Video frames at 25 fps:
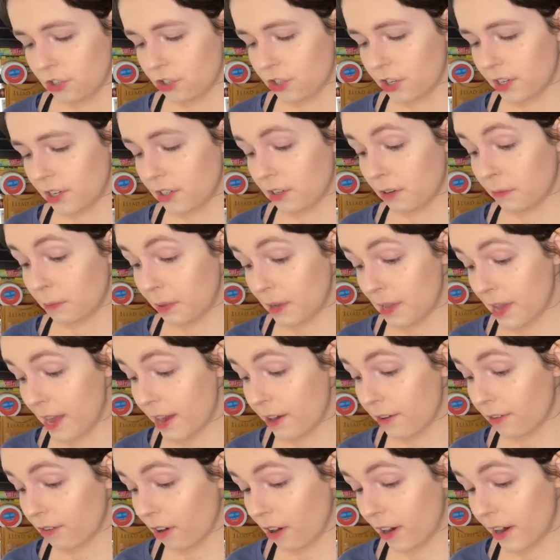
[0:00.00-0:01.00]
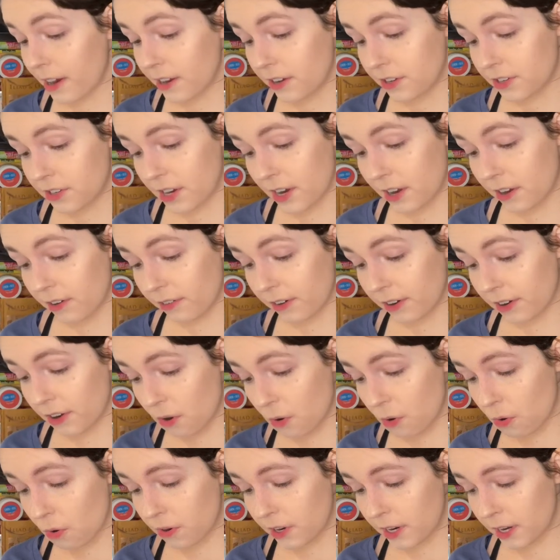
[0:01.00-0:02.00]
She's a playwright and a
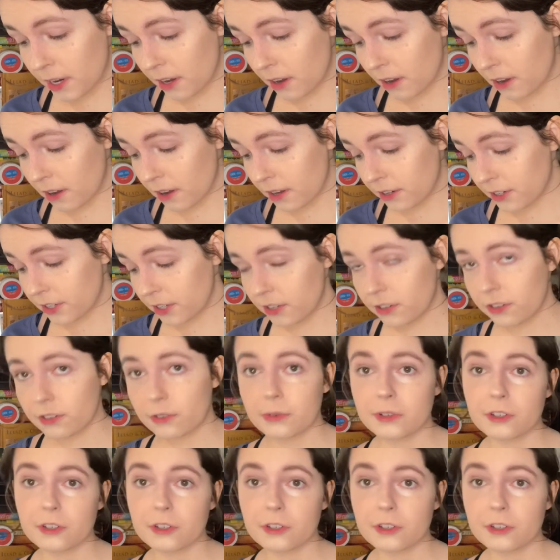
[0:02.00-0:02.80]
recording artist,